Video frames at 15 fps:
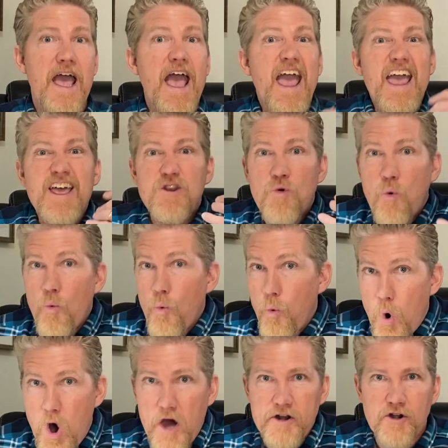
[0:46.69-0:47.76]
and
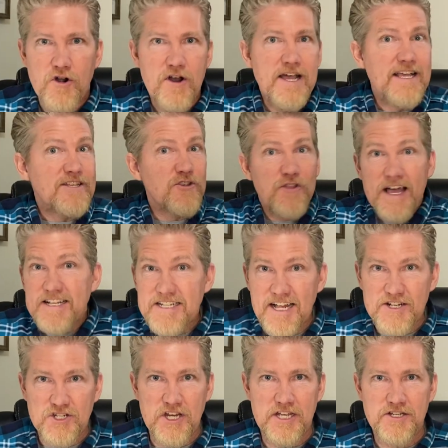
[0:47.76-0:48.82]
water. So that's
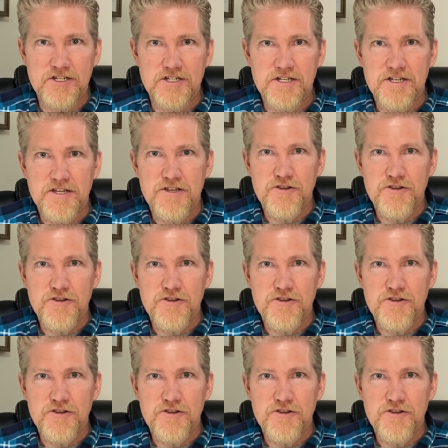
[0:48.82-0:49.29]
not changing.